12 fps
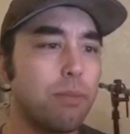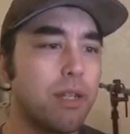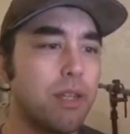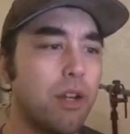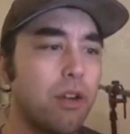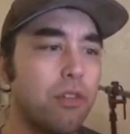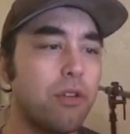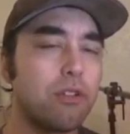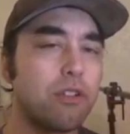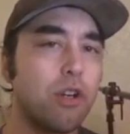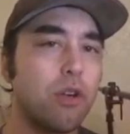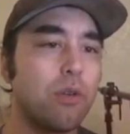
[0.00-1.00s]
but their
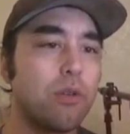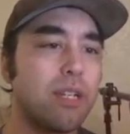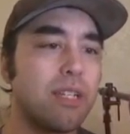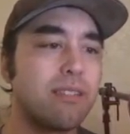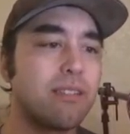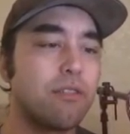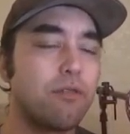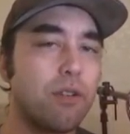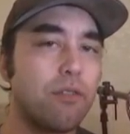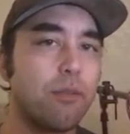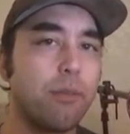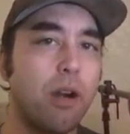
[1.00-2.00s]
third cone is
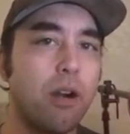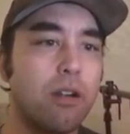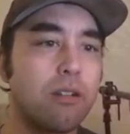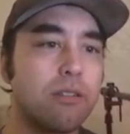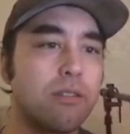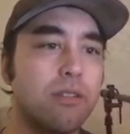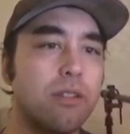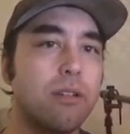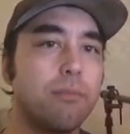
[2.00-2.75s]
different from ours